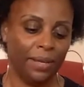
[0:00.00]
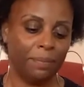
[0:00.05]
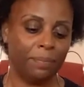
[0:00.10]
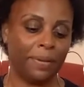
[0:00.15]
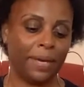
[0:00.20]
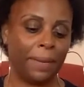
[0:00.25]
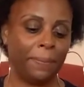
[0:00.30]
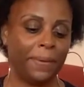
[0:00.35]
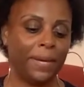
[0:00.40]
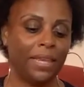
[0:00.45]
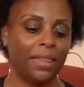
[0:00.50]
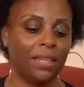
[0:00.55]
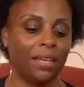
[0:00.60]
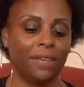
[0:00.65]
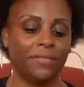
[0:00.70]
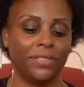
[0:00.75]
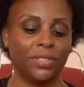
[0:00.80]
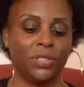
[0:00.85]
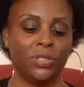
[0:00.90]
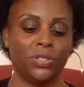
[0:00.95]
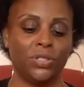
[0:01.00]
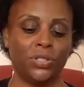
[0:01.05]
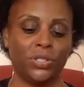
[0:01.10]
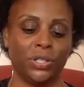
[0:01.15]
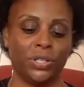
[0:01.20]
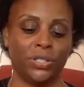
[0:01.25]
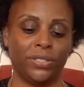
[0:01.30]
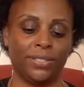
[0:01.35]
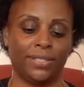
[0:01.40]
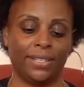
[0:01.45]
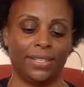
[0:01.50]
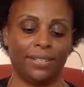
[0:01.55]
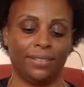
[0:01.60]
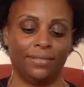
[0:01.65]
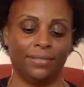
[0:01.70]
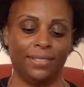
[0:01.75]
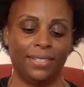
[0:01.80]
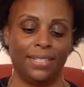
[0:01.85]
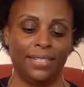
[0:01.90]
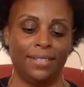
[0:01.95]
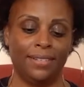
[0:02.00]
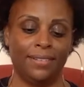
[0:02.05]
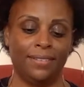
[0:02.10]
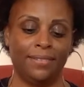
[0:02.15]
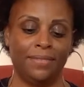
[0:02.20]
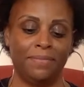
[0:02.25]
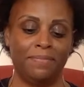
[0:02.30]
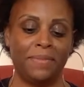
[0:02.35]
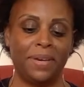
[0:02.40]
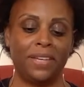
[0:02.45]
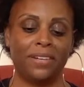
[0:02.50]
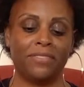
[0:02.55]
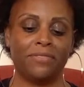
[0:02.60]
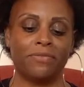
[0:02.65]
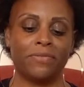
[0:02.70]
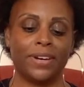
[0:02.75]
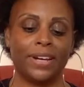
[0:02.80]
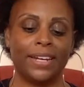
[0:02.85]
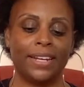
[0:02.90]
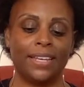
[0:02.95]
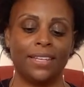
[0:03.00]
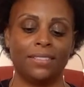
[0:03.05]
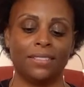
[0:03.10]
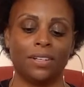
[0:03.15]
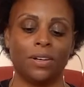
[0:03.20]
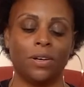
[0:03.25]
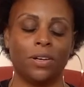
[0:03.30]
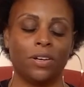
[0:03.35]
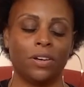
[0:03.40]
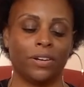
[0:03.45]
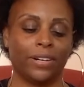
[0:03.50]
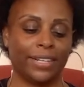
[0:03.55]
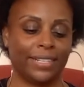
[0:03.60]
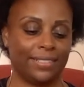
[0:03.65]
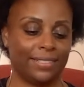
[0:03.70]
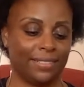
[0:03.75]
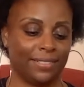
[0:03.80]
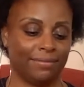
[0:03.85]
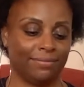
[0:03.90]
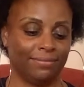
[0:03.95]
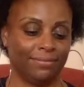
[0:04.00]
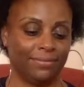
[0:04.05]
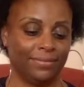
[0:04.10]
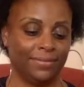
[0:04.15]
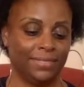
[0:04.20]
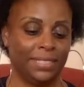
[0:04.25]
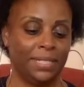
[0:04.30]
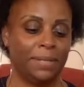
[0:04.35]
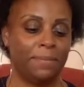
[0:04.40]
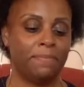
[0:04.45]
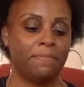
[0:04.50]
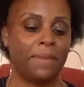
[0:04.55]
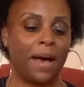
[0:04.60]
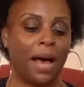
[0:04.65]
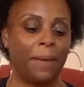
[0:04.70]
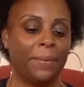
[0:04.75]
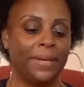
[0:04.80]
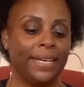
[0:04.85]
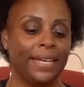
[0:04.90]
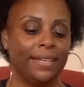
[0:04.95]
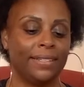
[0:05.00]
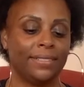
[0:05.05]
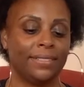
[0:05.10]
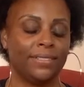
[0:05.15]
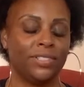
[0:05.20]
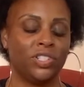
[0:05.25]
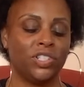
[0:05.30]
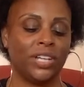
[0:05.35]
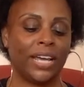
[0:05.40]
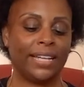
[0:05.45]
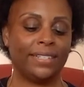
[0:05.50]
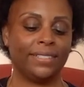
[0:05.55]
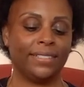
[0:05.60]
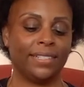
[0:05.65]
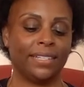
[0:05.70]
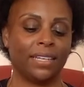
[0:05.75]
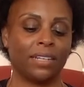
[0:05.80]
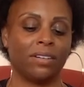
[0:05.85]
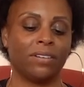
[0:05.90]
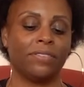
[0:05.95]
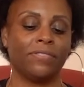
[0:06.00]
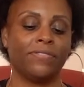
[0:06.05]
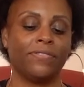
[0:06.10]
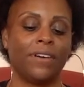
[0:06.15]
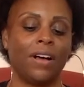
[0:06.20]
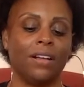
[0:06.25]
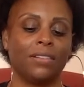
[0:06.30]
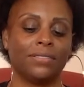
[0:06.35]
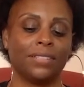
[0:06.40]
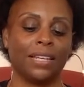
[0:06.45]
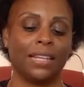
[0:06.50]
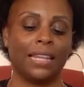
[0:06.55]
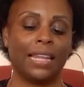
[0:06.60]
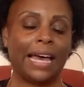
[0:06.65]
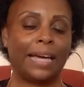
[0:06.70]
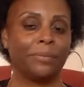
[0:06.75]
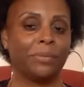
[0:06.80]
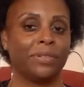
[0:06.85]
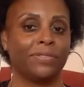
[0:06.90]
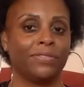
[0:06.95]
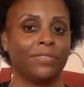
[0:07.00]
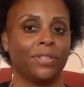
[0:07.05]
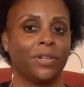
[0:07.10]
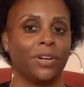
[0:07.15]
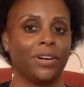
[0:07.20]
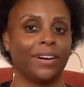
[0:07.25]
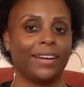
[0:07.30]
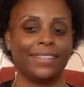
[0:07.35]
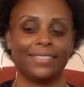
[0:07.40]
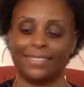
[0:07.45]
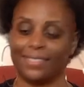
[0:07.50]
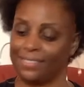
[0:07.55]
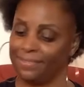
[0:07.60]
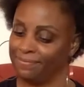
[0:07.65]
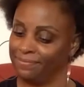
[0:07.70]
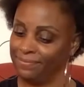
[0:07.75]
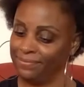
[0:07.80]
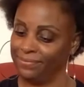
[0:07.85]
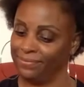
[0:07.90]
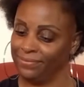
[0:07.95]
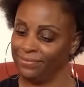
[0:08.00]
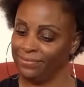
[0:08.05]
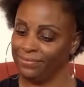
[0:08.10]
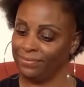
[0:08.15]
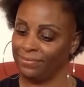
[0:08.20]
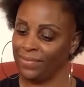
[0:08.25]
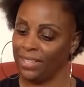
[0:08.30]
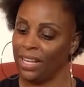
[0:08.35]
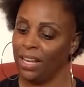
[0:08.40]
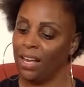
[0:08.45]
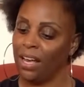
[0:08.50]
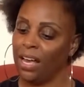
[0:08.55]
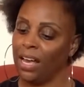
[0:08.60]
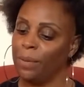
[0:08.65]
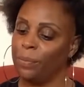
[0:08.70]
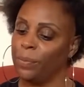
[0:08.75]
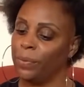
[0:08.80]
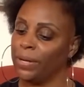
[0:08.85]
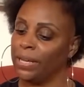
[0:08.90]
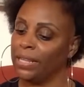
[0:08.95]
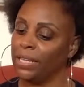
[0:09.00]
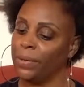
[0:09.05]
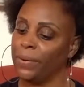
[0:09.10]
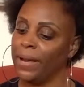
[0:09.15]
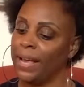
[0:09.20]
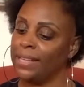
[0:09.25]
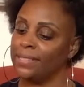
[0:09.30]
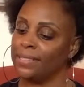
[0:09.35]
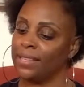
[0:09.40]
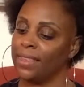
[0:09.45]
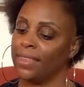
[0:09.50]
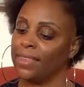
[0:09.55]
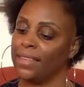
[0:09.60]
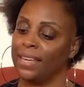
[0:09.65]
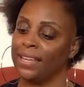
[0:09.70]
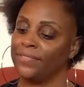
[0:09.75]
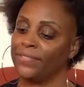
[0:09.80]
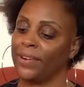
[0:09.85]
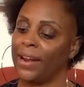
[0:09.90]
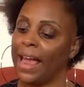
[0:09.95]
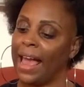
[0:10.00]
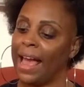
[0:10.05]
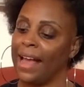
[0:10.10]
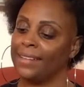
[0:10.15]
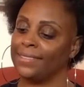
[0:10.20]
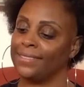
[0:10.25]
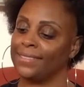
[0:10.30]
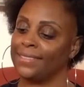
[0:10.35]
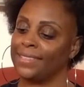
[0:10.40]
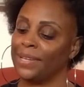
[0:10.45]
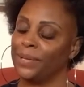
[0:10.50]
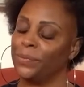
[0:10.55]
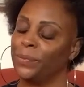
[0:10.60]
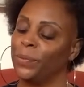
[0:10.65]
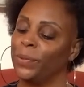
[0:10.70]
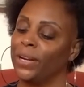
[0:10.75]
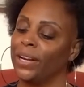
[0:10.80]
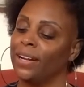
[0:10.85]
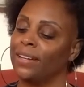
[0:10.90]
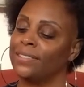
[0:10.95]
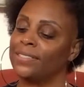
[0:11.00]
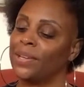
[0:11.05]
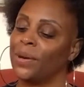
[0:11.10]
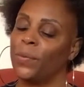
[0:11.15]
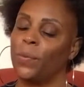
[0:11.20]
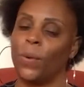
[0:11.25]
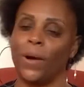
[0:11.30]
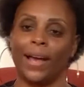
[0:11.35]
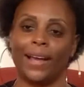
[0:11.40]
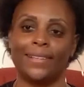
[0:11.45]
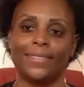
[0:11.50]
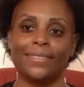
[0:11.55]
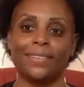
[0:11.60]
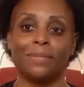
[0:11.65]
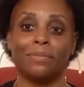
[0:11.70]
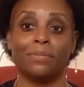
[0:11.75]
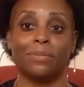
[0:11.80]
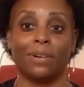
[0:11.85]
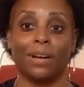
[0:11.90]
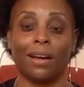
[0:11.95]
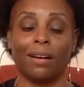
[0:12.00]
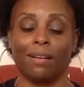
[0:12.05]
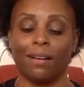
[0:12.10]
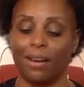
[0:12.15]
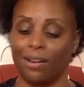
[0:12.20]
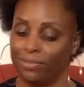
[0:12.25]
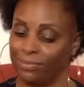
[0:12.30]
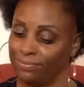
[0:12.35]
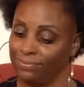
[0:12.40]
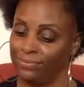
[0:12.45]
Pepe loves his jersey, made of radiant colores. Mommy is enchanting in her falda lined with flores. Abuelo has a thing for hats and wears a wide sombrero.